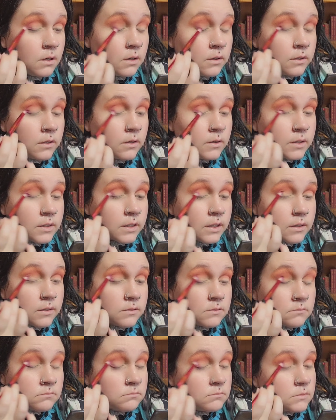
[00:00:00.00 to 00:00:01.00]
Oh, you know what?
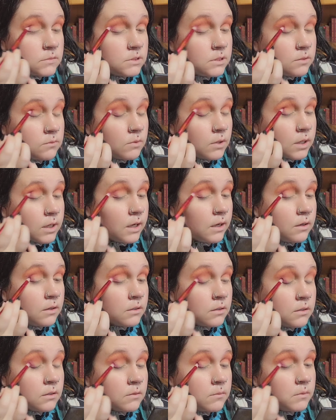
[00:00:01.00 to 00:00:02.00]
That did work
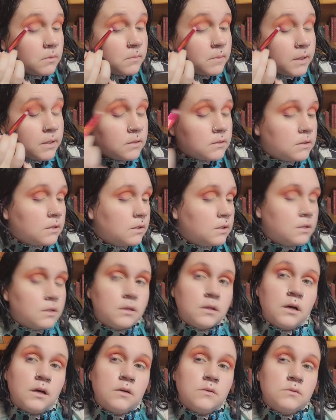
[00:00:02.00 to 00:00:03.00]
out a little bit better than I
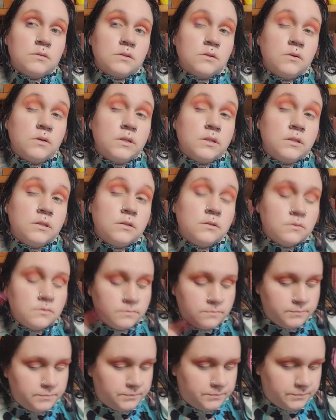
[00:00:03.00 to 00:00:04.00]
thought it was going
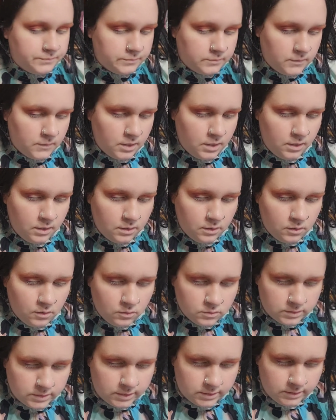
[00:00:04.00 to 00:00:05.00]
to.
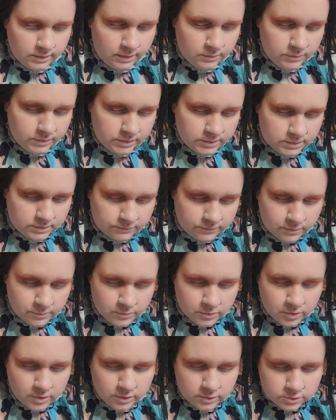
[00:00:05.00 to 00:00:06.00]
Hold on. I want a
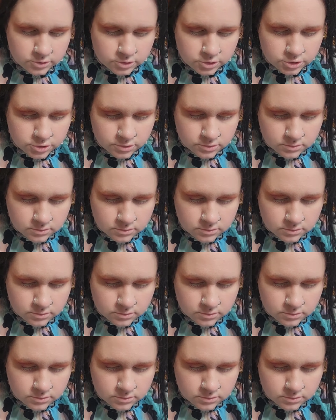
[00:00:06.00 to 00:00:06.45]
different brush.